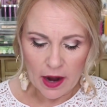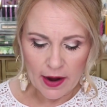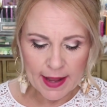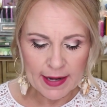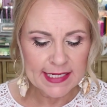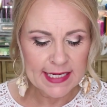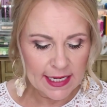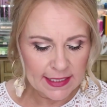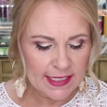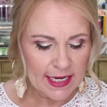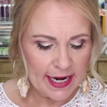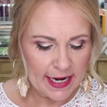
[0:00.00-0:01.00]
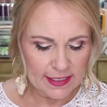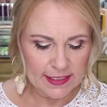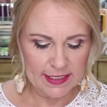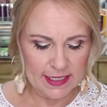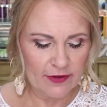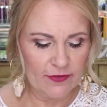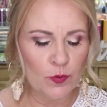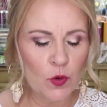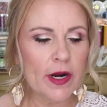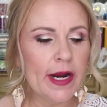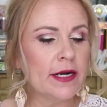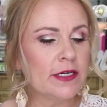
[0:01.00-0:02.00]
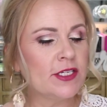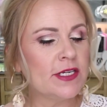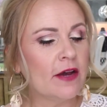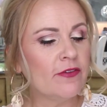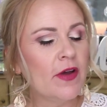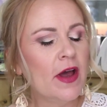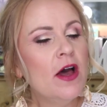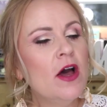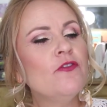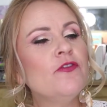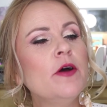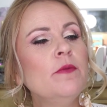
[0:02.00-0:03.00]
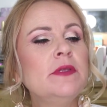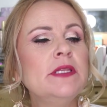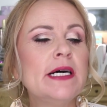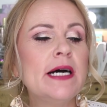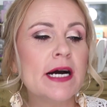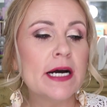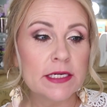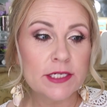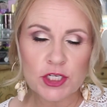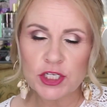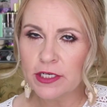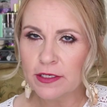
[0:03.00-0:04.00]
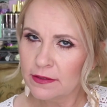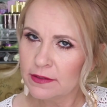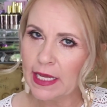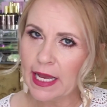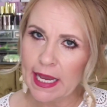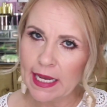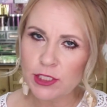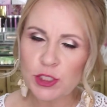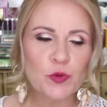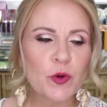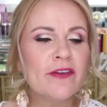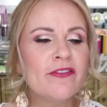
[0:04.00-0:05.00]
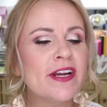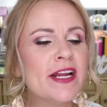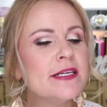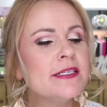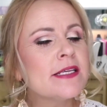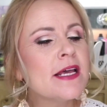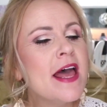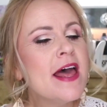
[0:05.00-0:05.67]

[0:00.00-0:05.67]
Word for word: All right, tons of hair stuff, more hair stuff from L'Ange. L'Ange, whatever it is.